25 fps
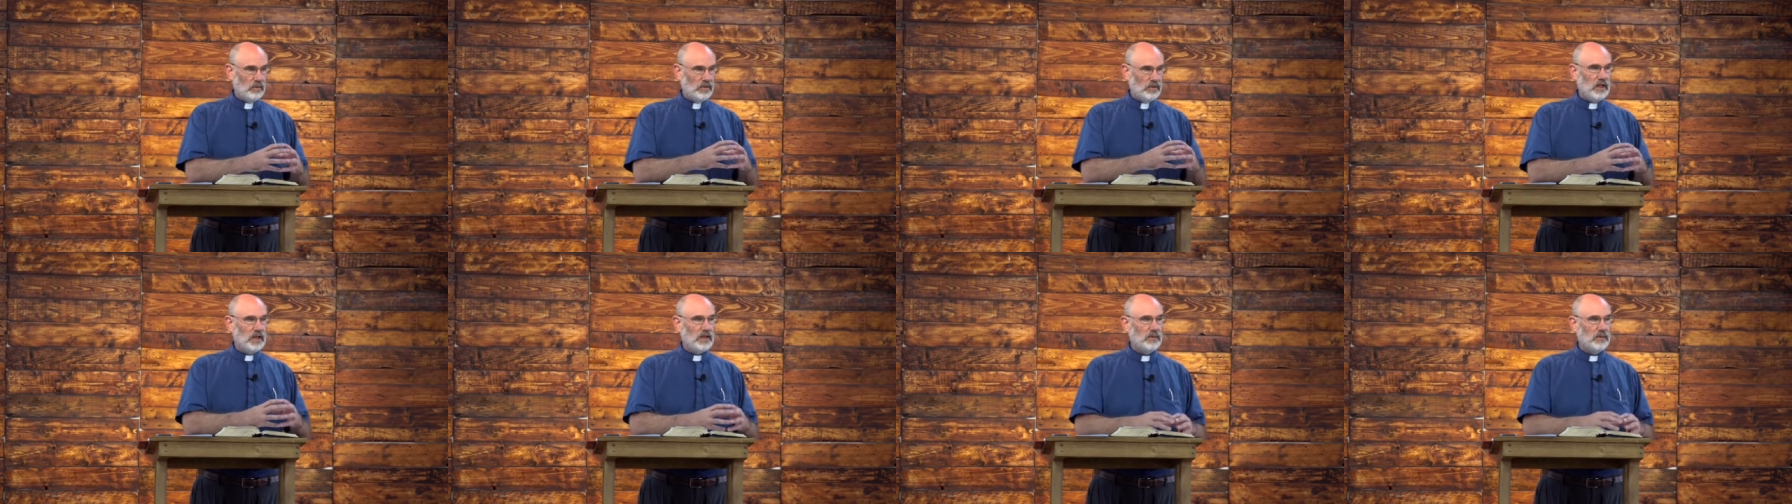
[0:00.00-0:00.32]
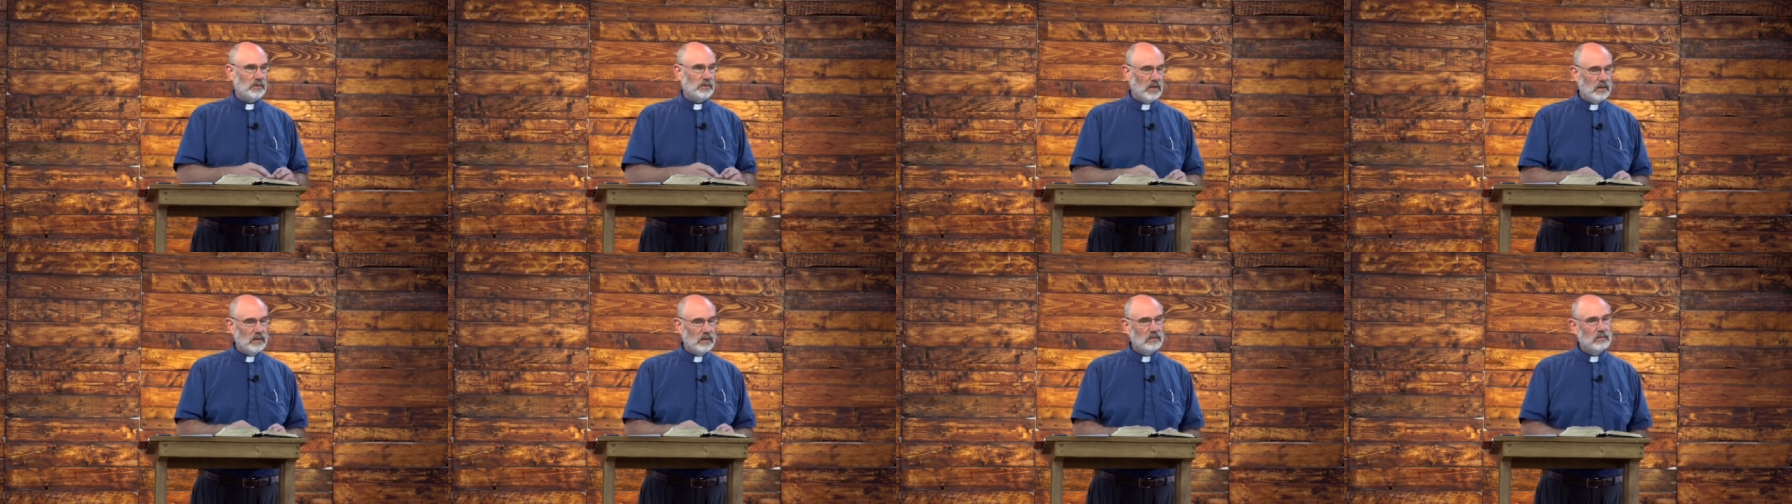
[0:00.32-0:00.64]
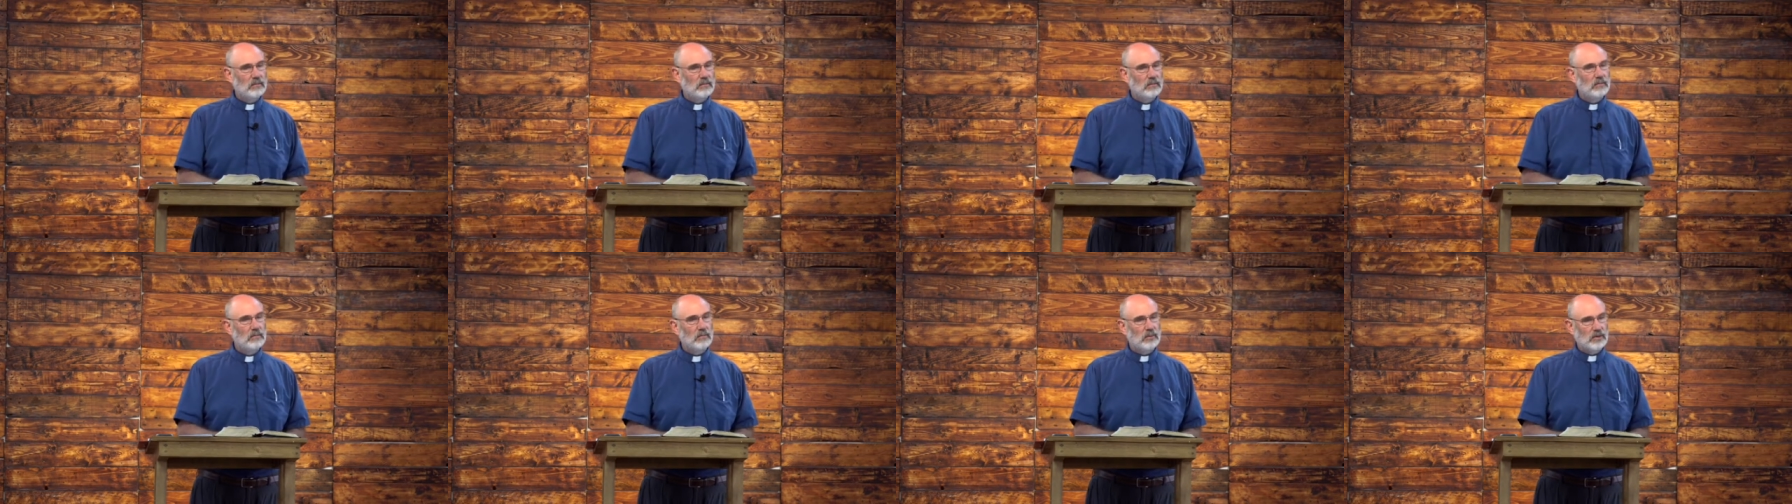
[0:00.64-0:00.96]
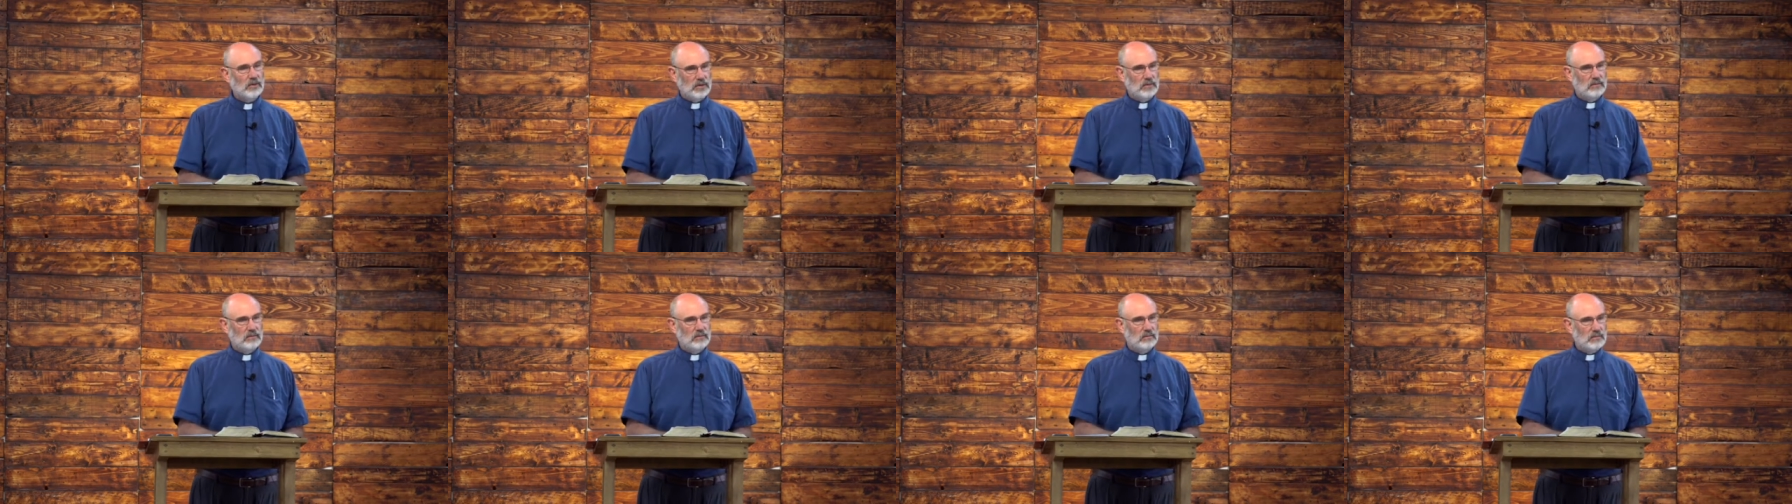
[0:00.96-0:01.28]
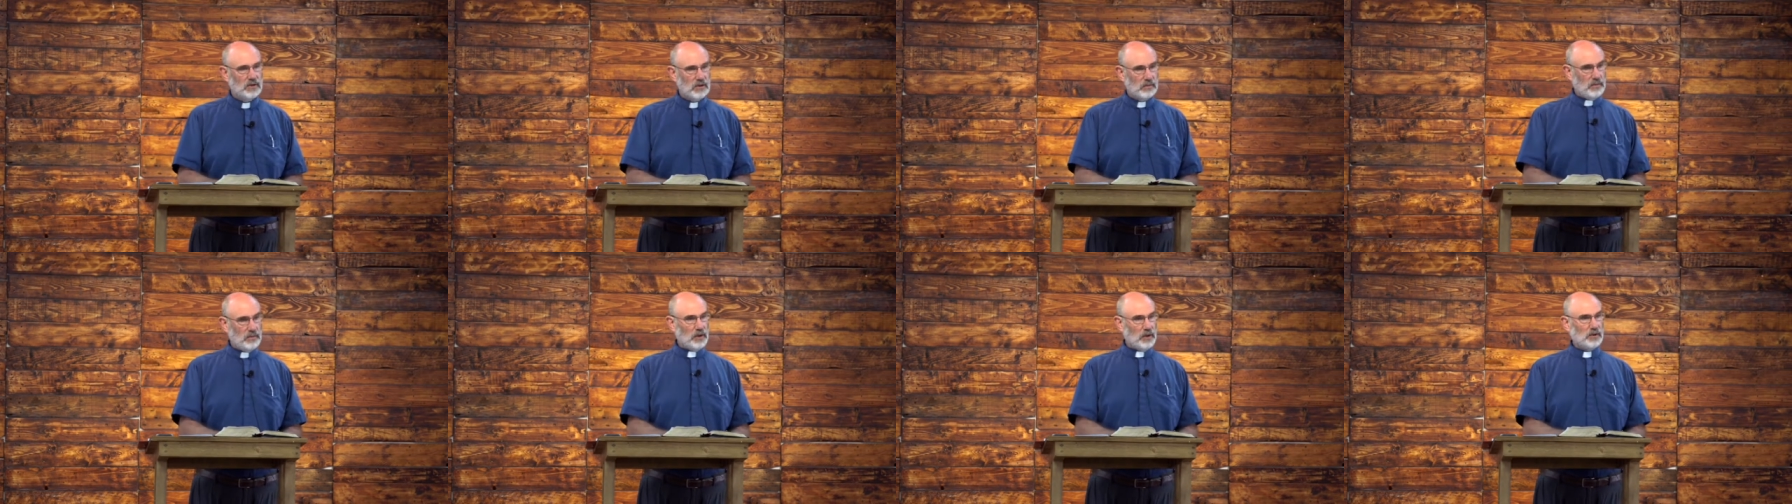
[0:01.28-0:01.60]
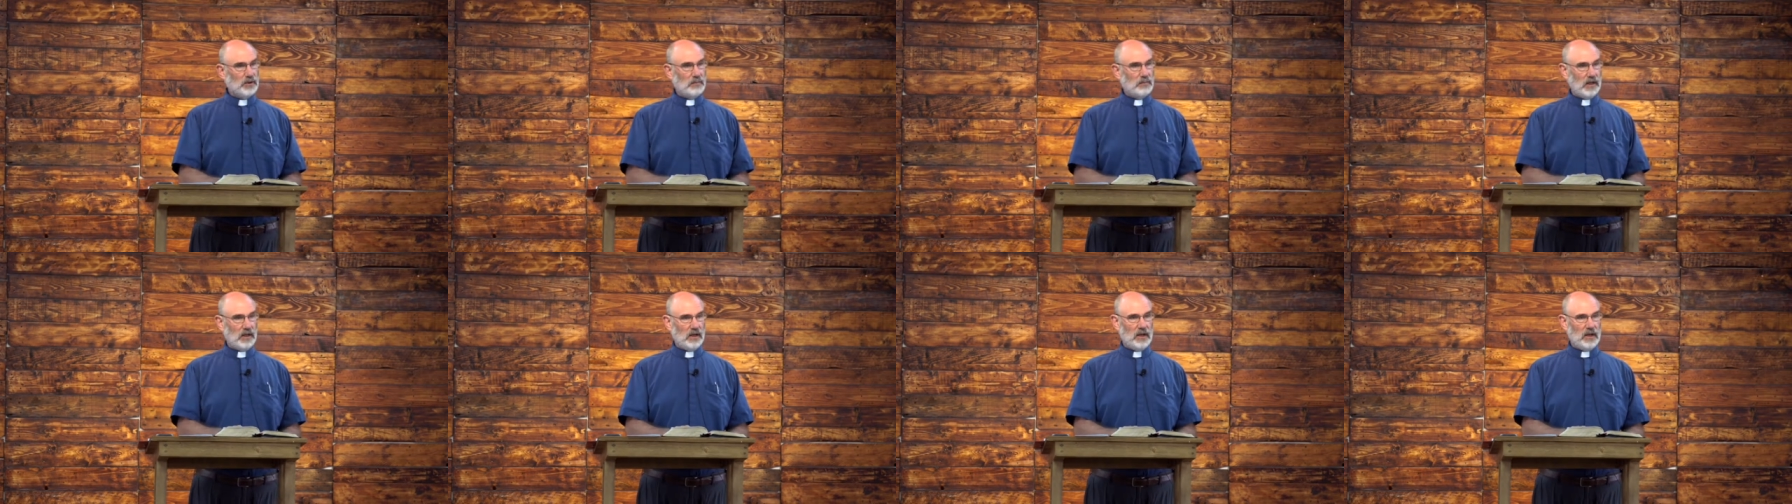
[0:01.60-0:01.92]
Testament was supposed to
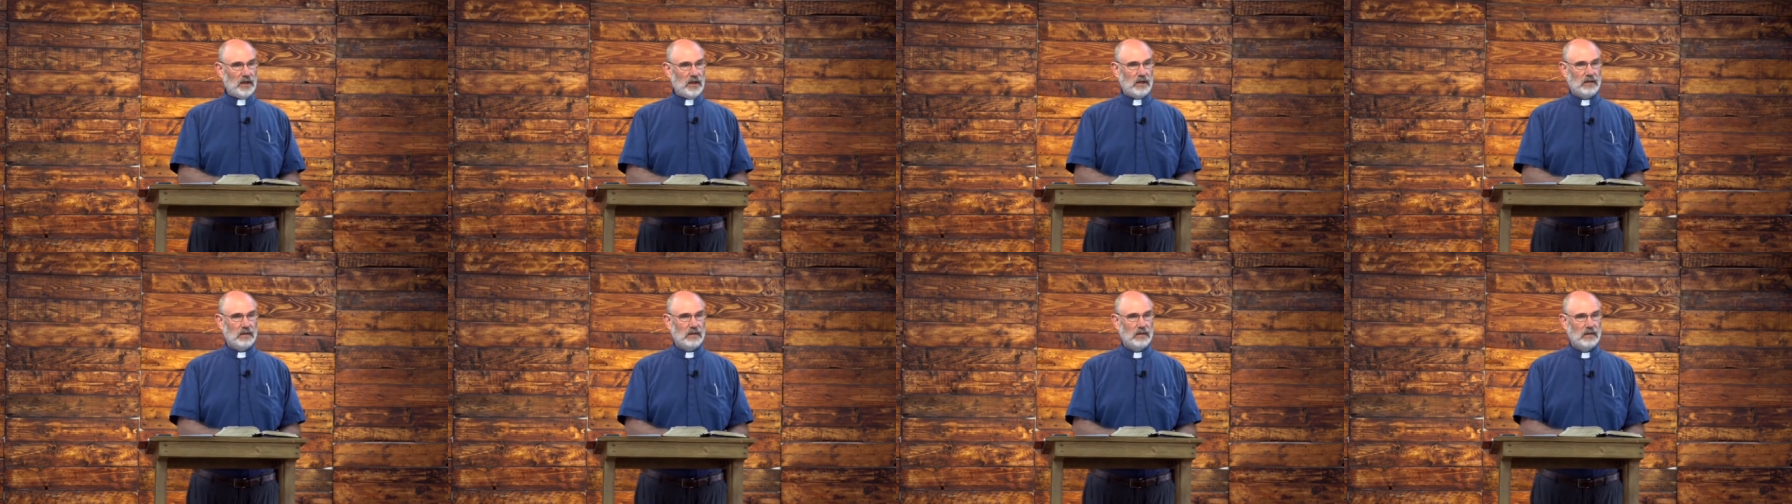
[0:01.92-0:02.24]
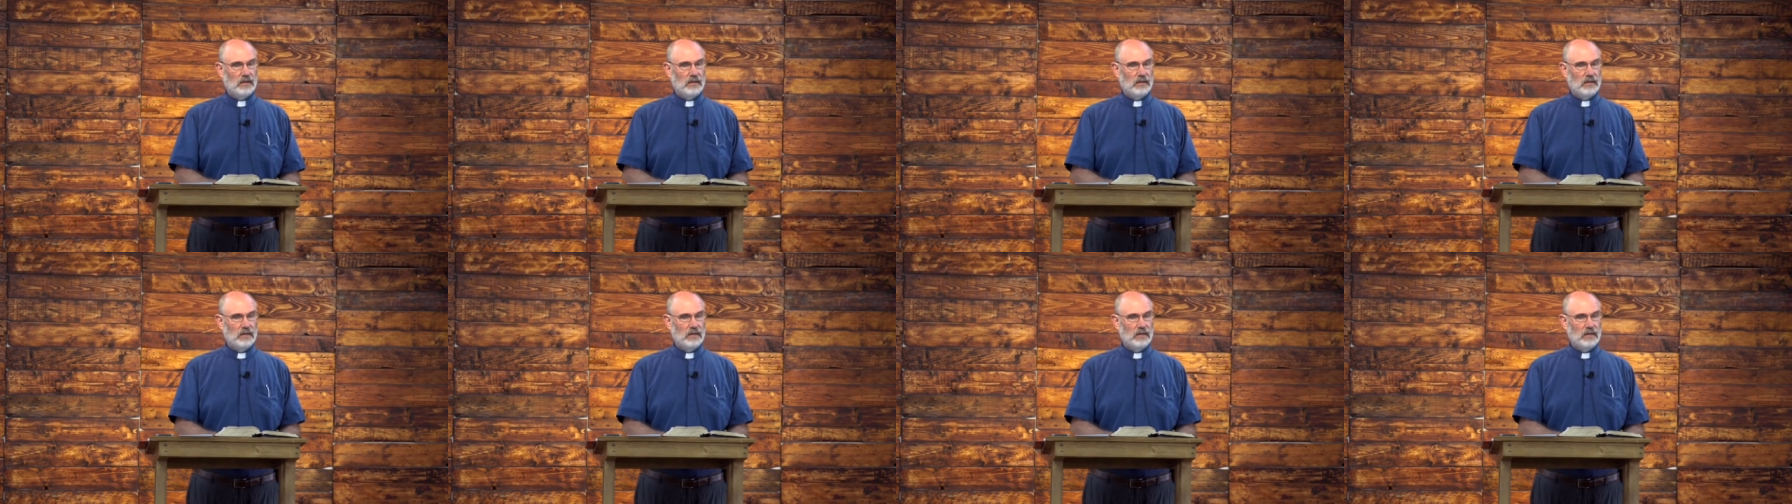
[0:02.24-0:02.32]
be like.